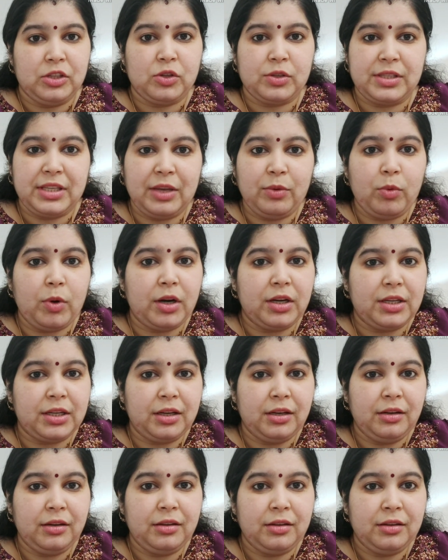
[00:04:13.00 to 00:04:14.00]
So
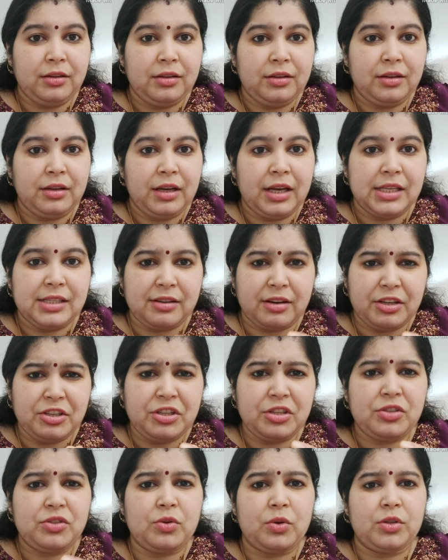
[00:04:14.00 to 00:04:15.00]
seawater is the
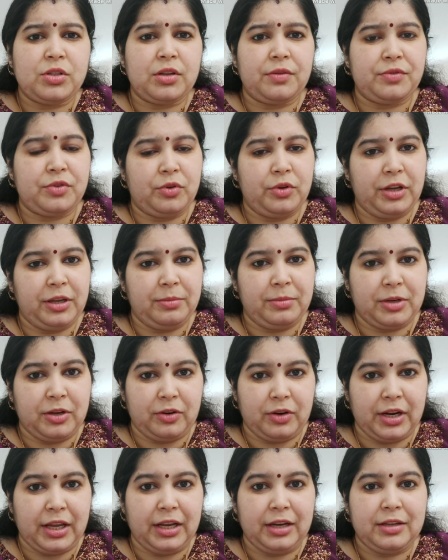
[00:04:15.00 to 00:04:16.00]
richest source of sodium
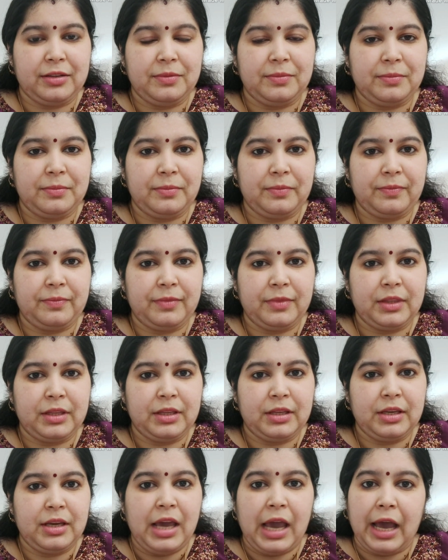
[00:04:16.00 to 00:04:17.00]
chloride.
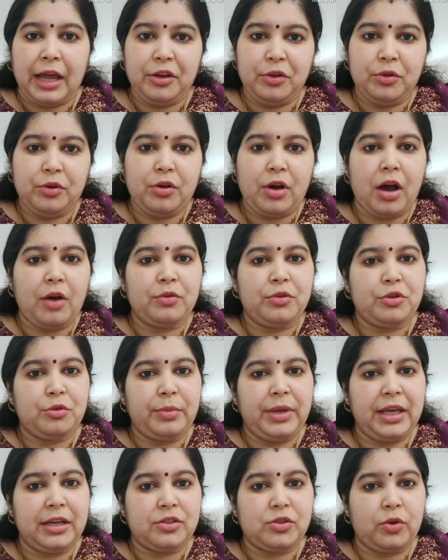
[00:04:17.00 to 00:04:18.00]
And you know how to
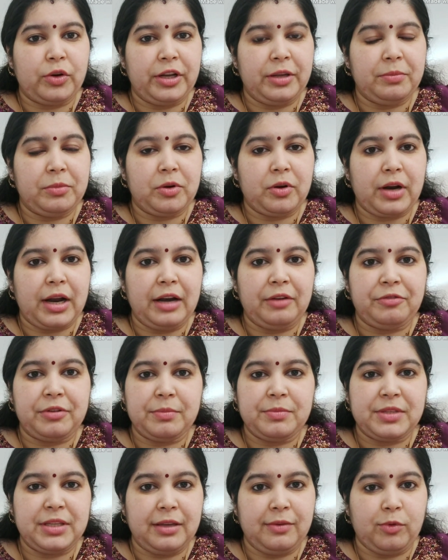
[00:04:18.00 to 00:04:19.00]
make sodium chloride
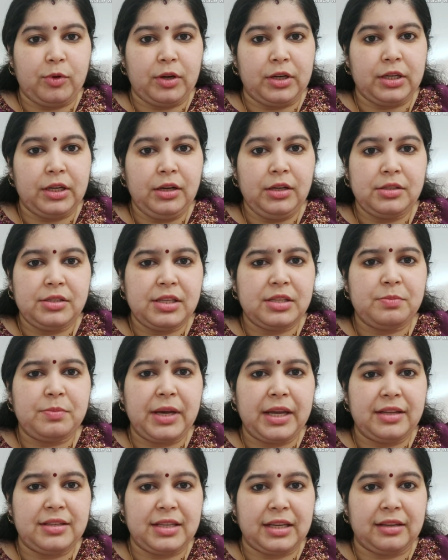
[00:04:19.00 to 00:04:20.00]
from seawater just
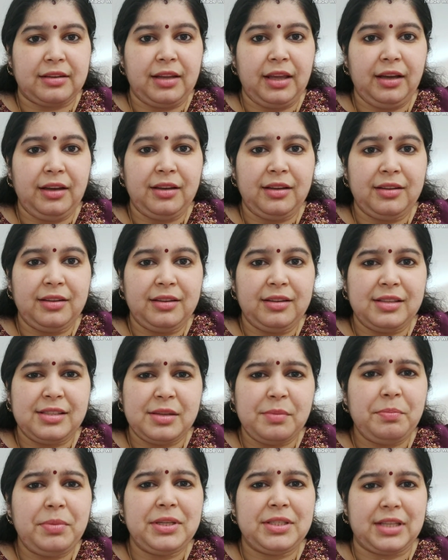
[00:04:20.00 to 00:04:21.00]
by a technique,
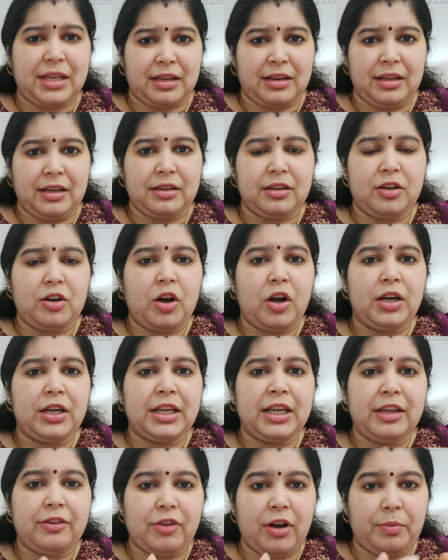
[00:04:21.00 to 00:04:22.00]
simple technique
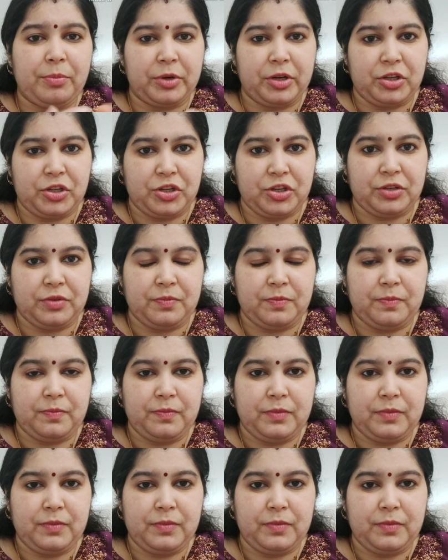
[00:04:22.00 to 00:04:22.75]
called evaporation.